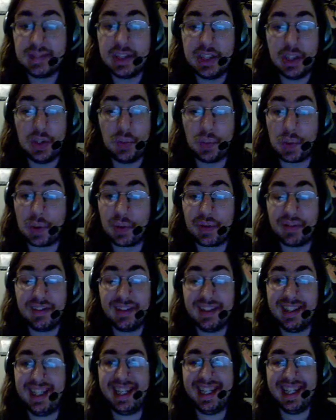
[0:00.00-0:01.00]
you won't
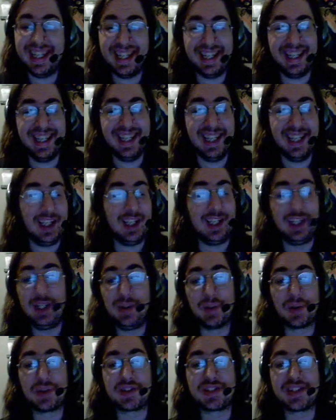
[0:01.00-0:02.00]

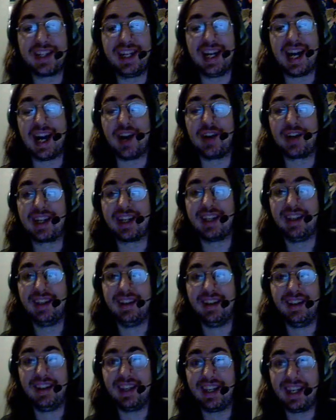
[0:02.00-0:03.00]
you won't see how it
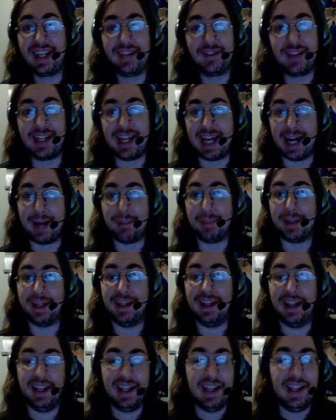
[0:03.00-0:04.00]
can even happen.